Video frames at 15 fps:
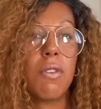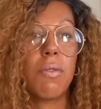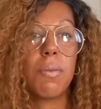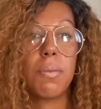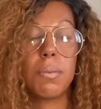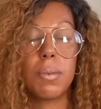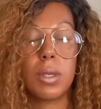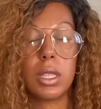
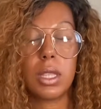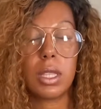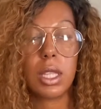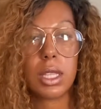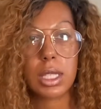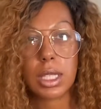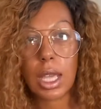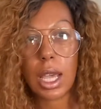with
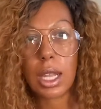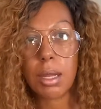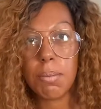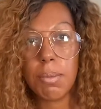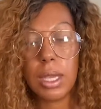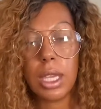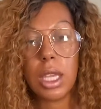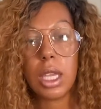inside of
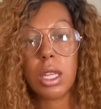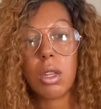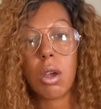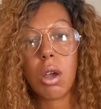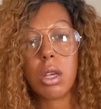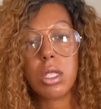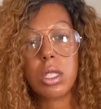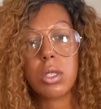me, and
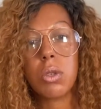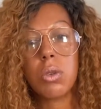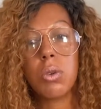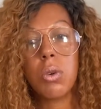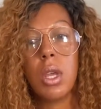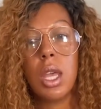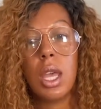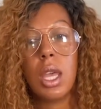also
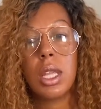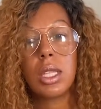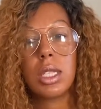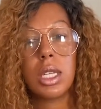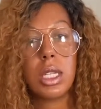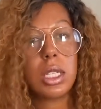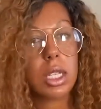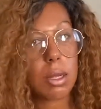
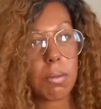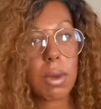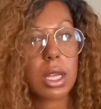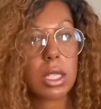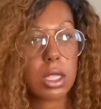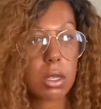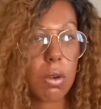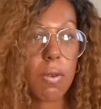teaching
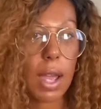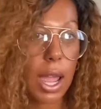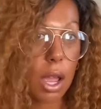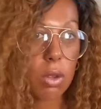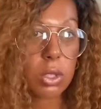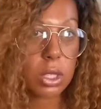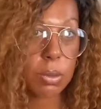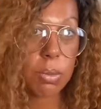myself how
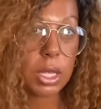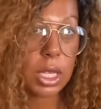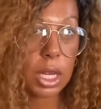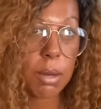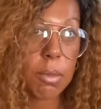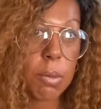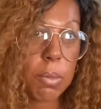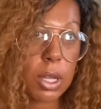to become a
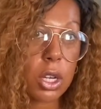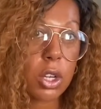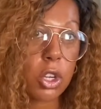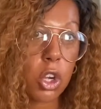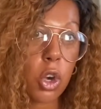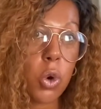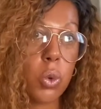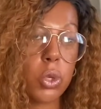better
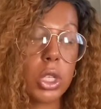coach.